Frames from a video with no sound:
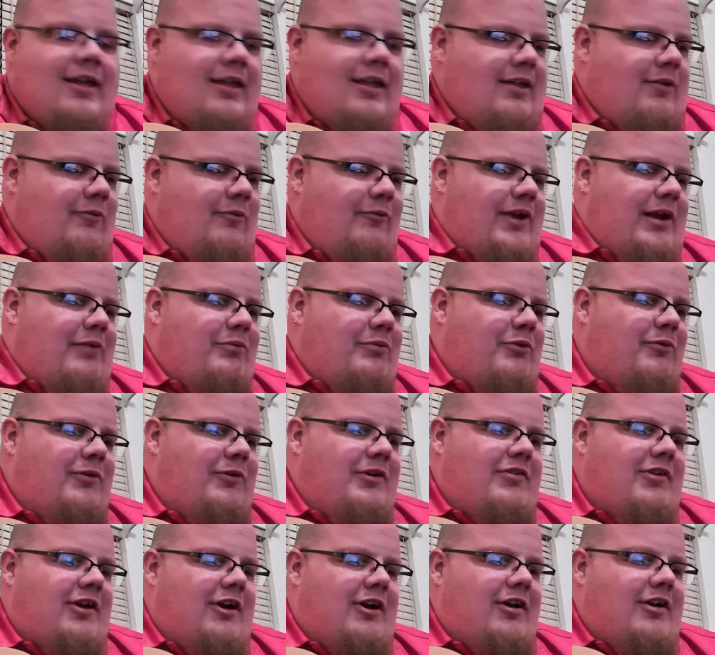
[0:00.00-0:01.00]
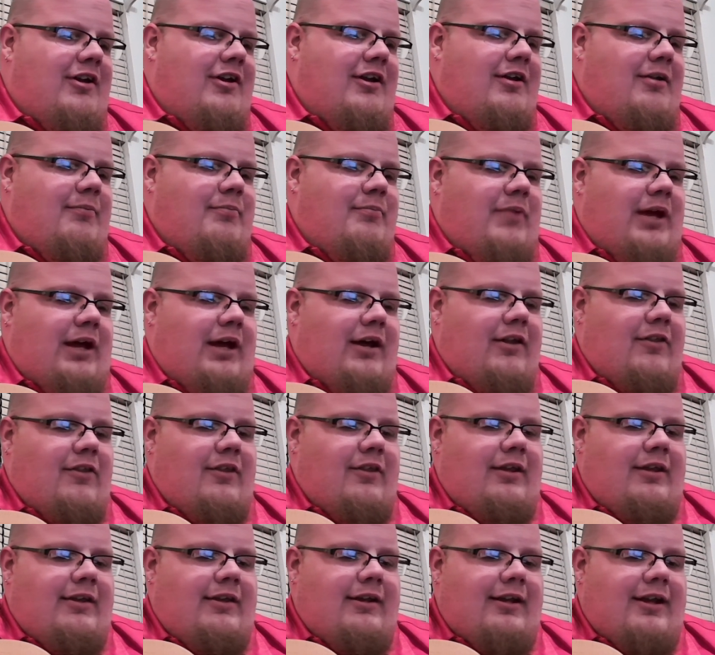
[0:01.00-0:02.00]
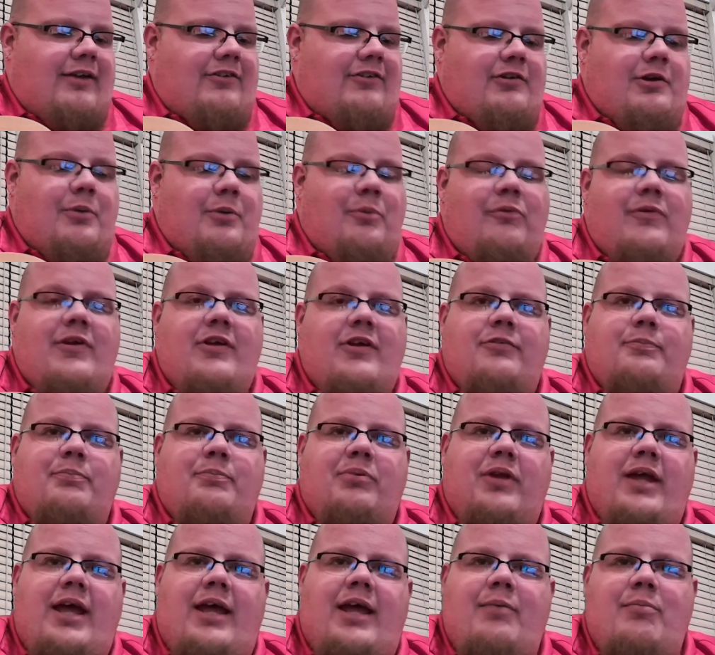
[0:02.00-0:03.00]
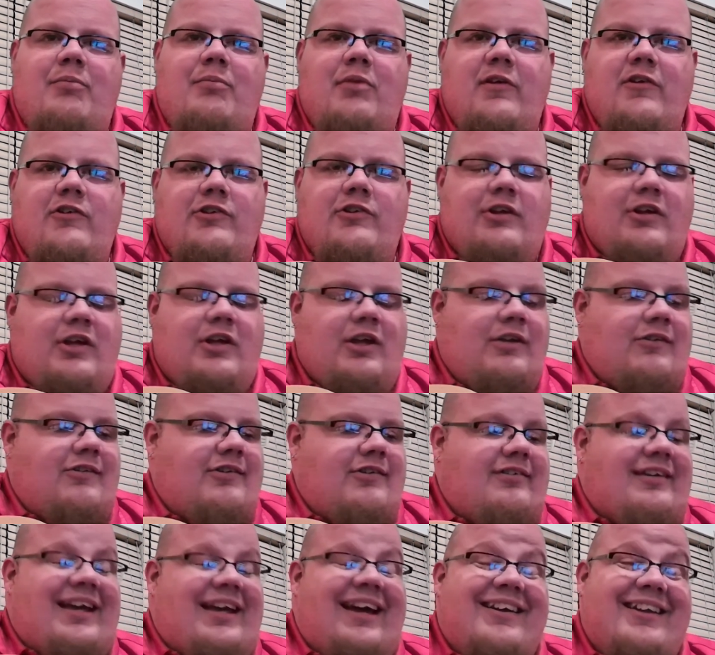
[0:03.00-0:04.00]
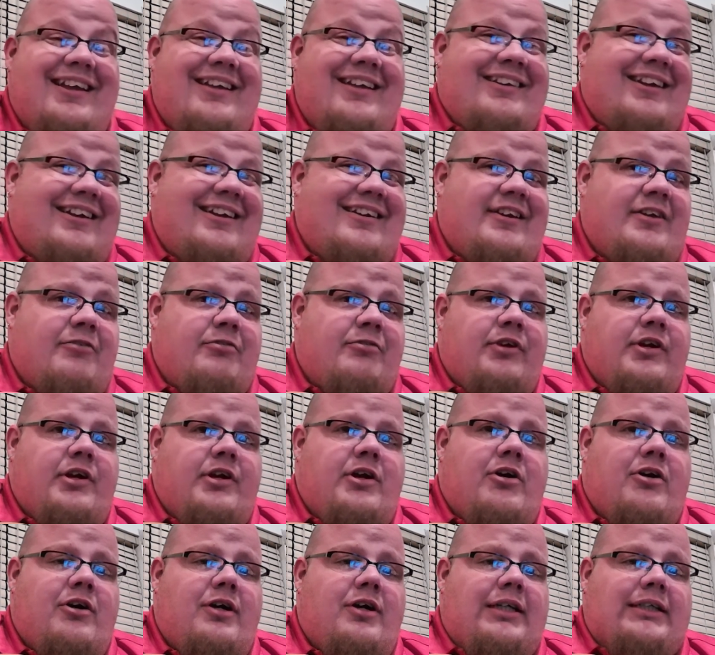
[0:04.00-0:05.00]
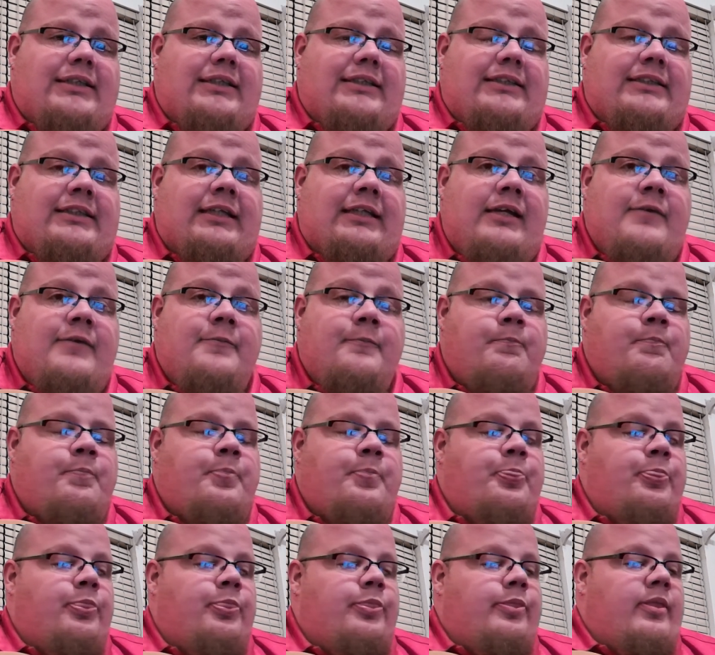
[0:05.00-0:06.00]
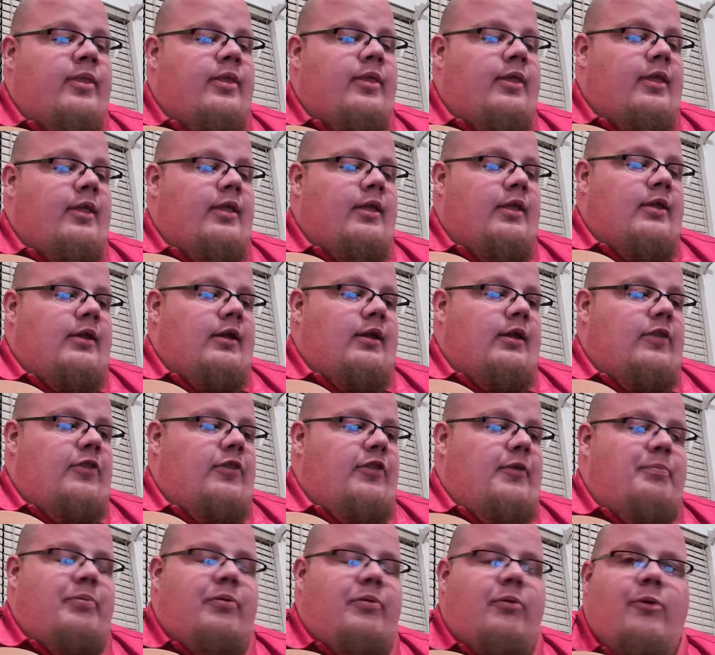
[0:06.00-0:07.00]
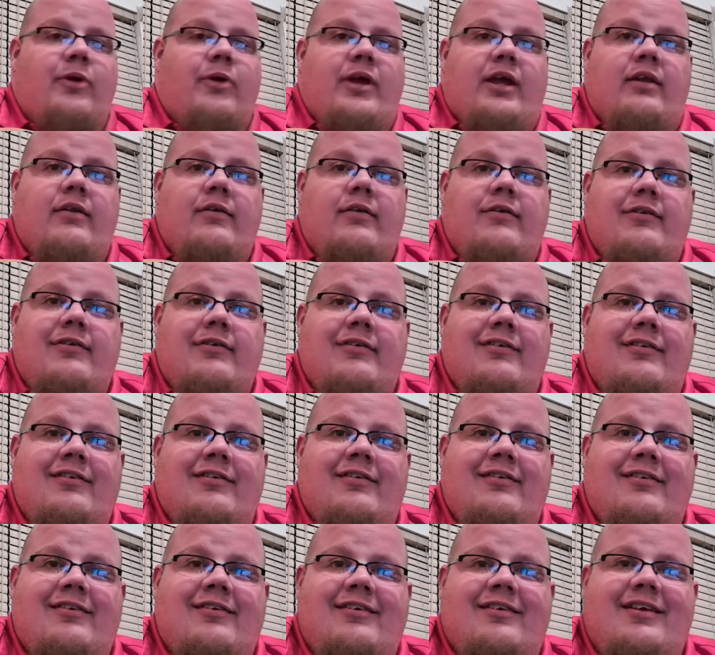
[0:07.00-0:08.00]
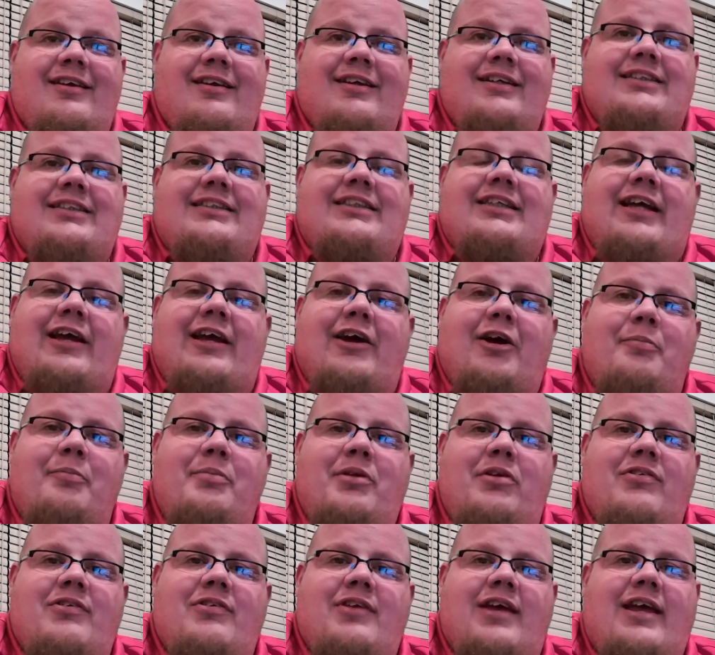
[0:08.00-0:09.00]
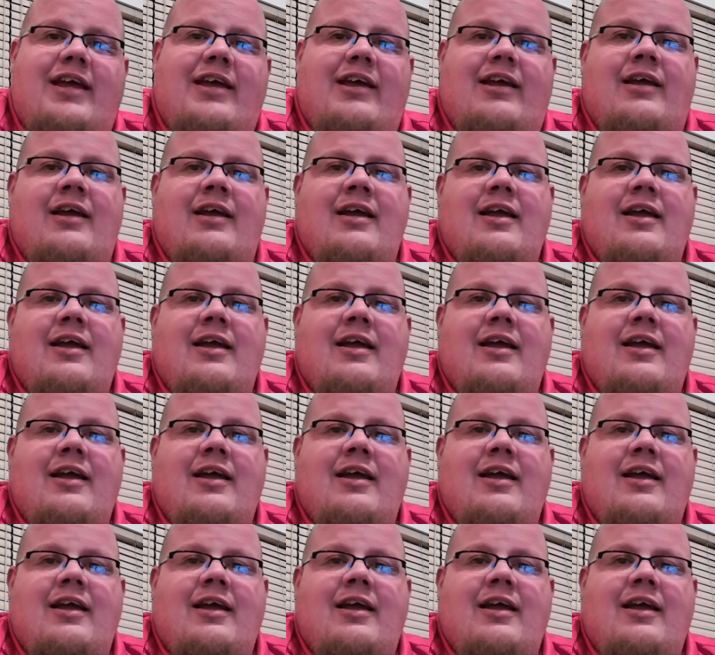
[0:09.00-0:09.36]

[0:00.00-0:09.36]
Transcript: Whenever we're talking about, in the next couple of weeks, playing music and sounding like different artists, the point is to help you take